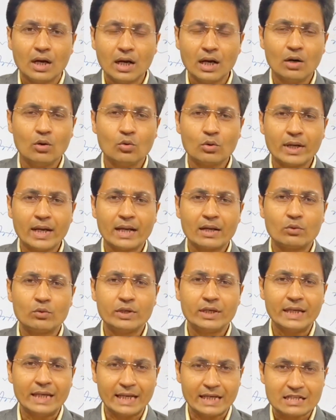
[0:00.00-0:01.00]
how can
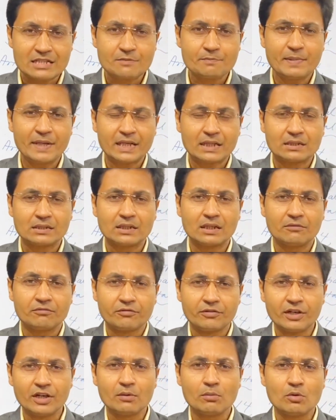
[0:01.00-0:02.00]
we expect the
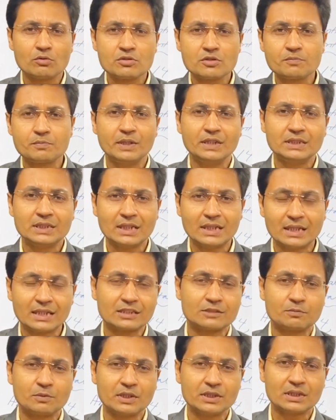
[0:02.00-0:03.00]
freedom of speech and
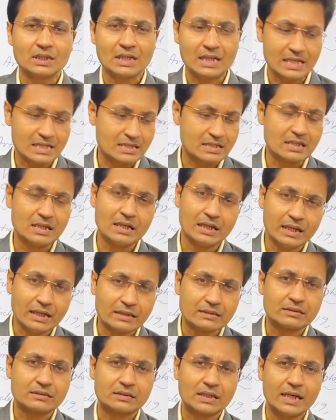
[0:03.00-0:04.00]
expression as
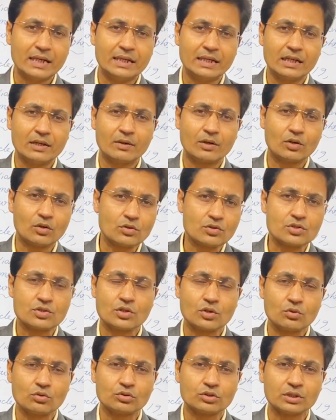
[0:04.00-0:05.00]
enshrined in our
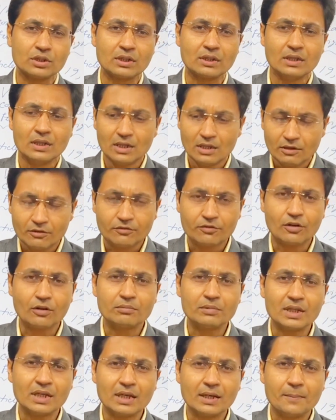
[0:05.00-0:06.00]
Constitution
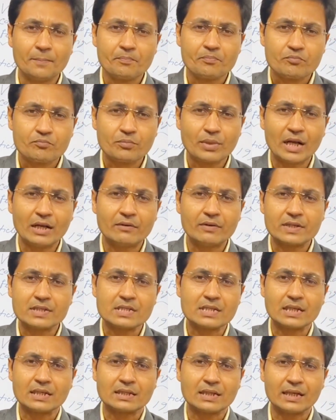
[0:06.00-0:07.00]
from the private
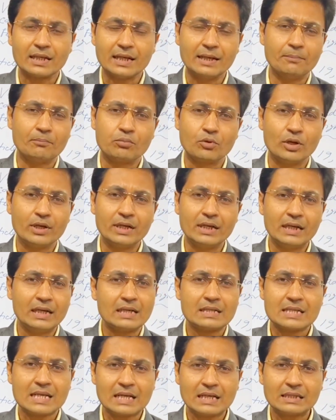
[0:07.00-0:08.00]
sector employee? It
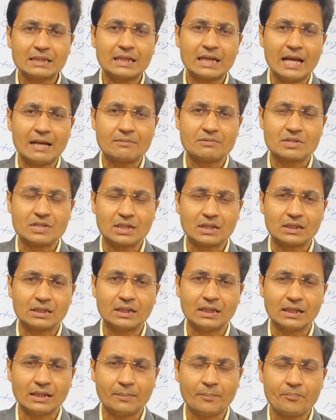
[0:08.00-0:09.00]
is another absurd
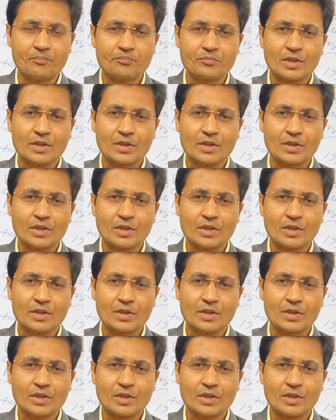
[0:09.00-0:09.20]
thing.